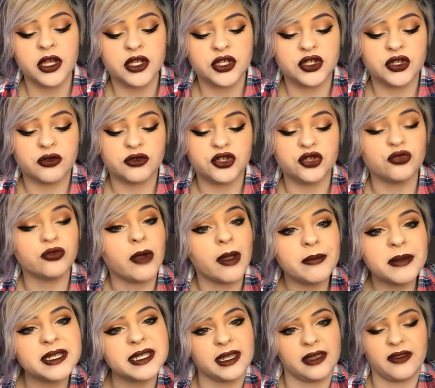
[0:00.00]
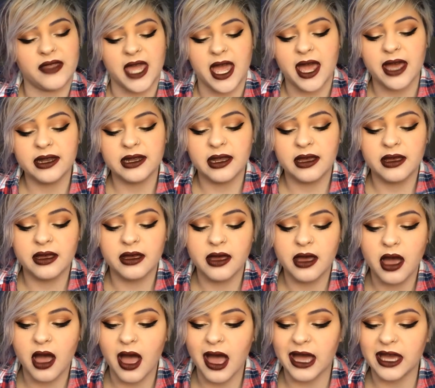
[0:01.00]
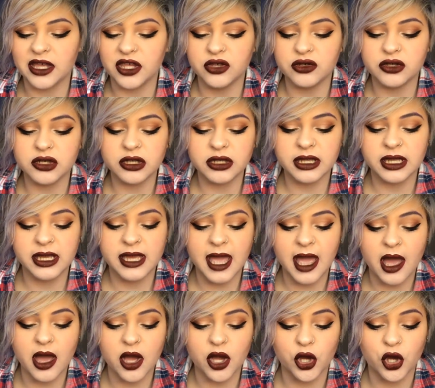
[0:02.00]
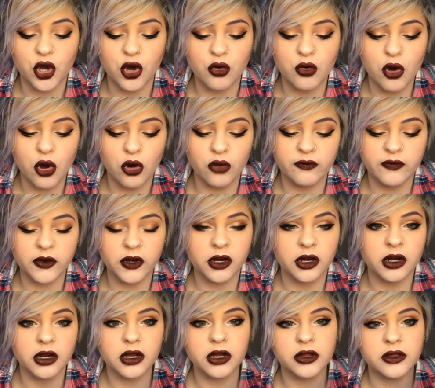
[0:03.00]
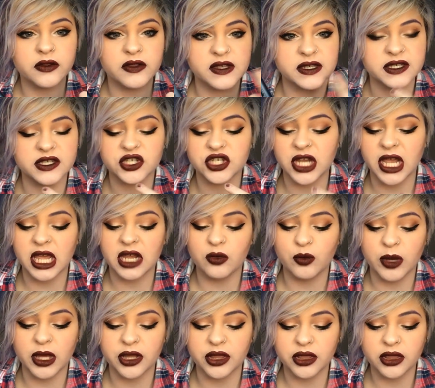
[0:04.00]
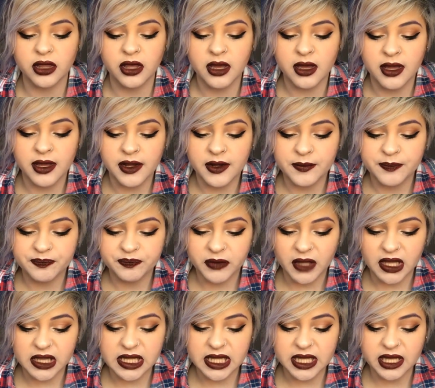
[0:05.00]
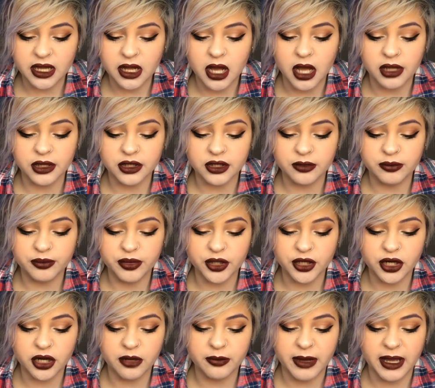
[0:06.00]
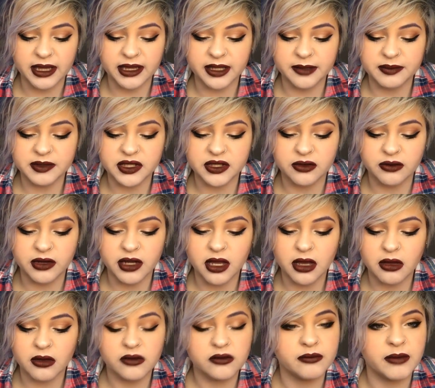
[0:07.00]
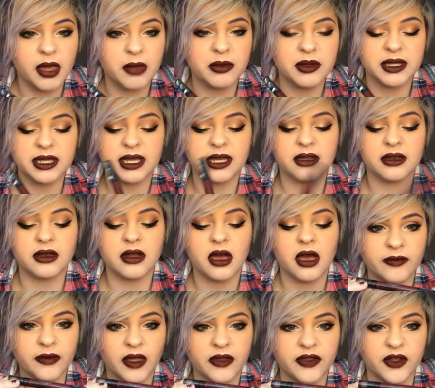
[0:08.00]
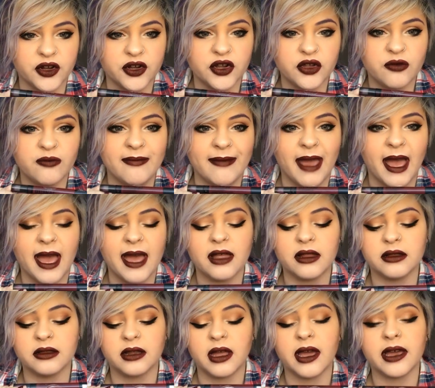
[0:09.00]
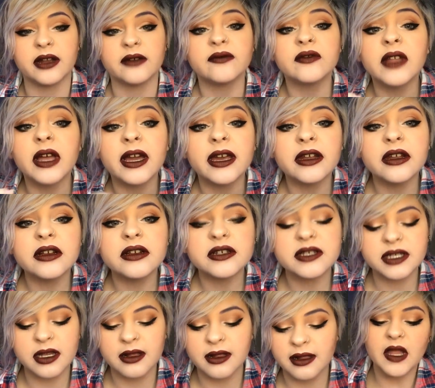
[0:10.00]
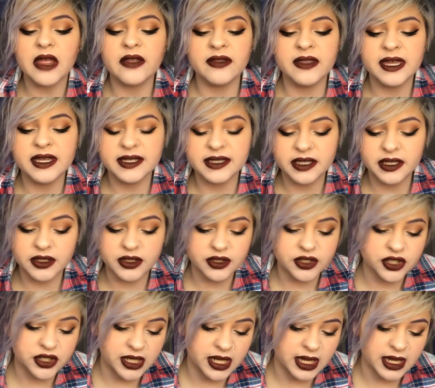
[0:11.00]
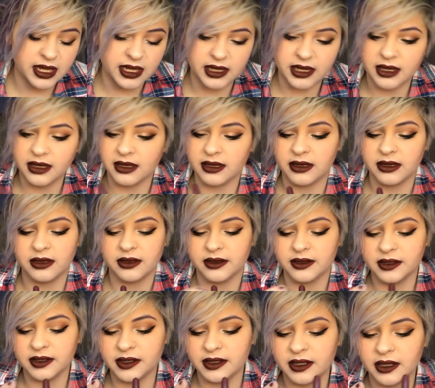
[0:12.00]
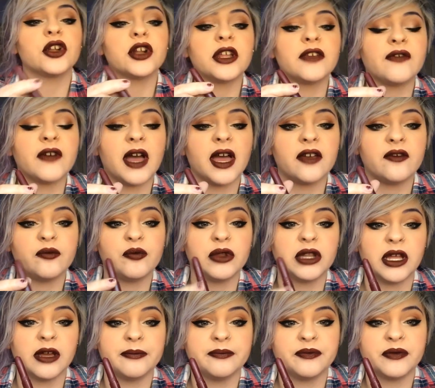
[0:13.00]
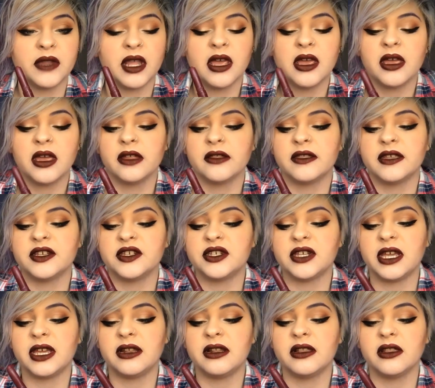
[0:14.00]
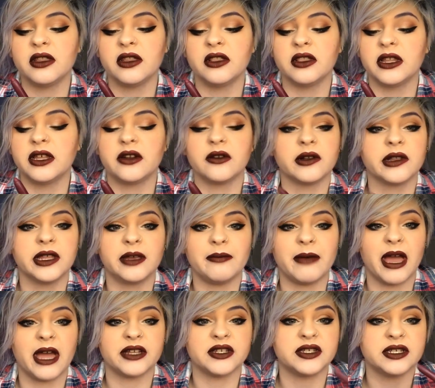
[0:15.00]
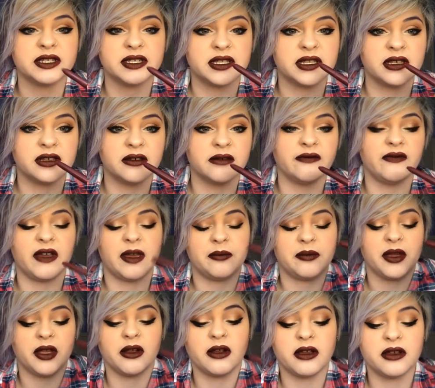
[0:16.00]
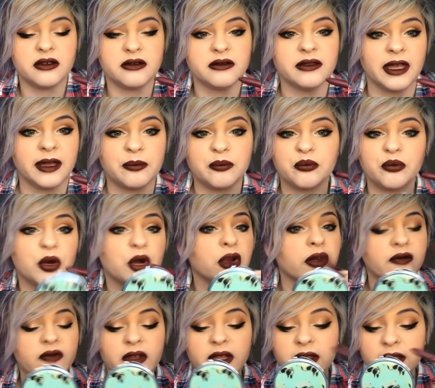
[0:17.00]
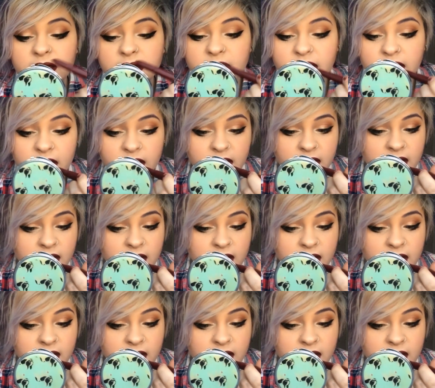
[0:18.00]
So to remedy that, I usually go over this shade with the Color Blur by Lip Studio, Maybelline, their new matte line of liners. This shade is 35 Plum. This shade literally matches the Vampira like perfectly.